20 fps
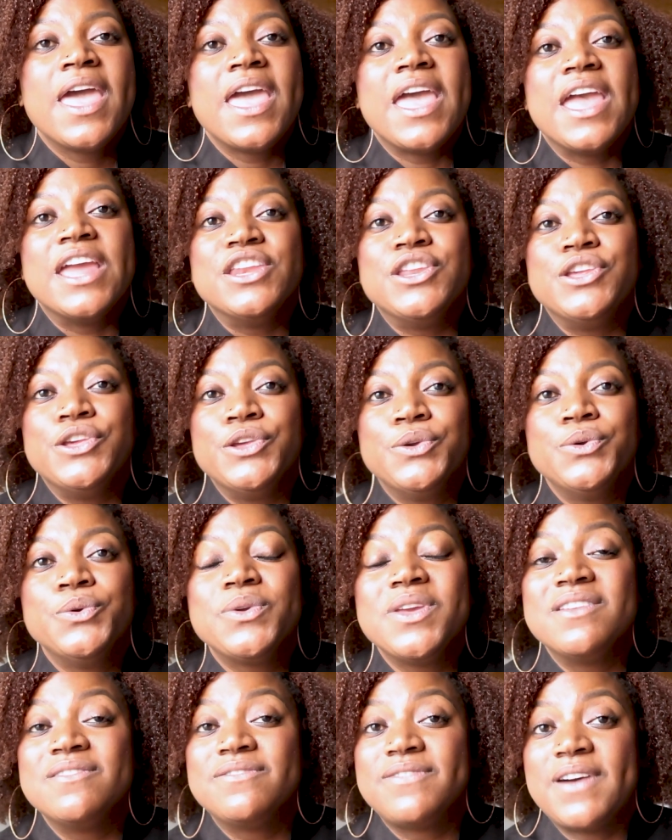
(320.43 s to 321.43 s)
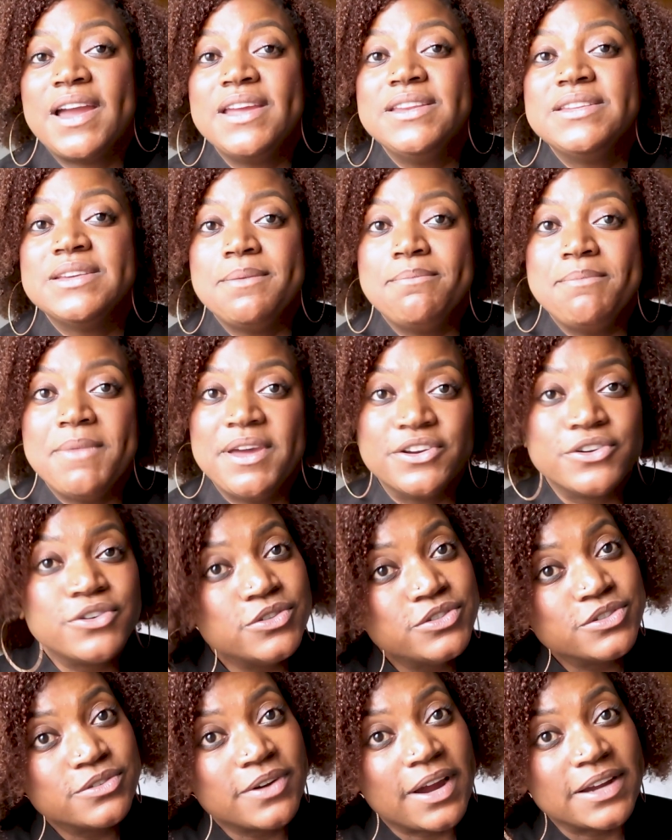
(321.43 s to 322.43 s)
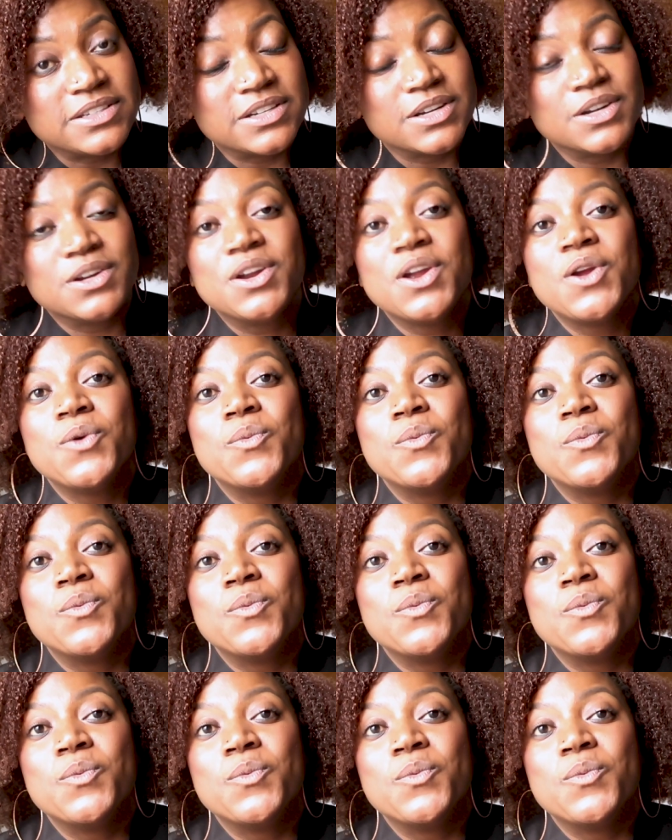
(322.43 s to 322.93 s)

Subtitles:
and you can find a medical director,